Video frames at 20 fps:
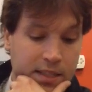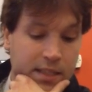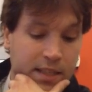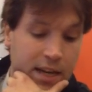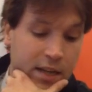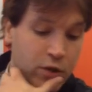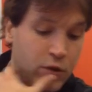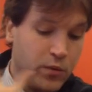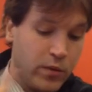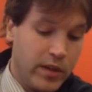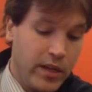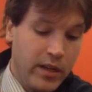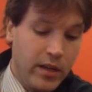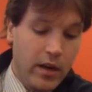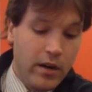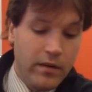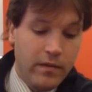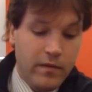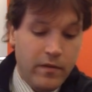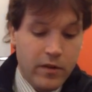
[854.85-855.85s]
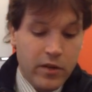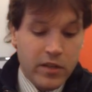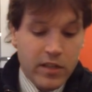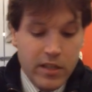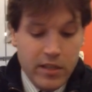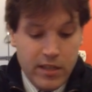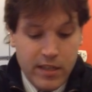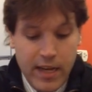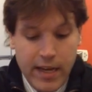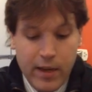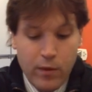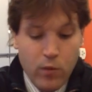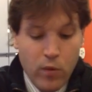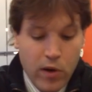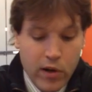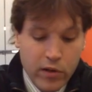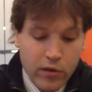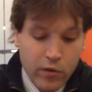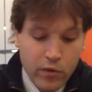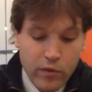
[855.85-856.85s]
scheduling our first and second
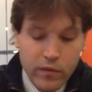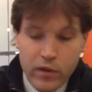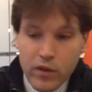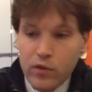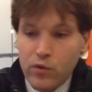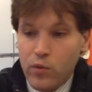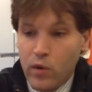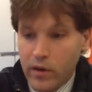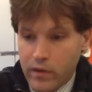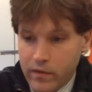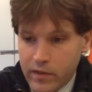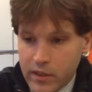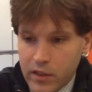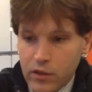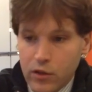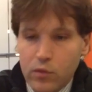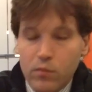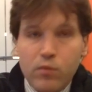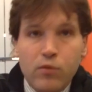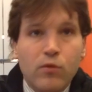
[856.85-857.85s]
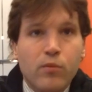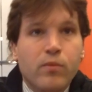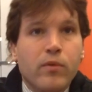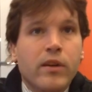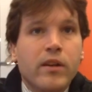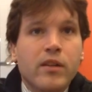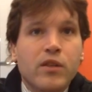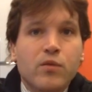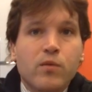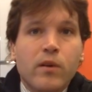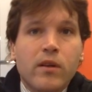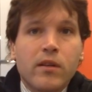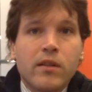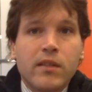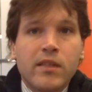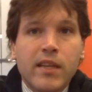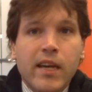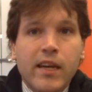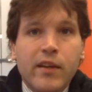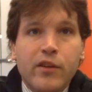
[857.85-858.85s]
walkthrough to do our physical blueprint as well as
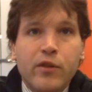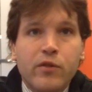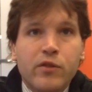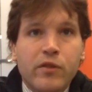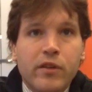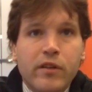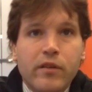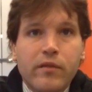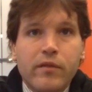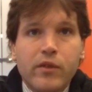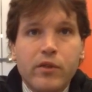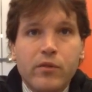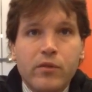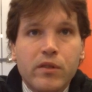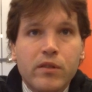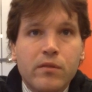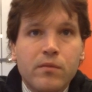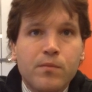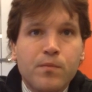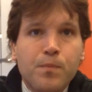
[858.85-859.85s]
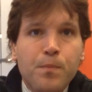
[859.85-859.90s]
the end user interviews.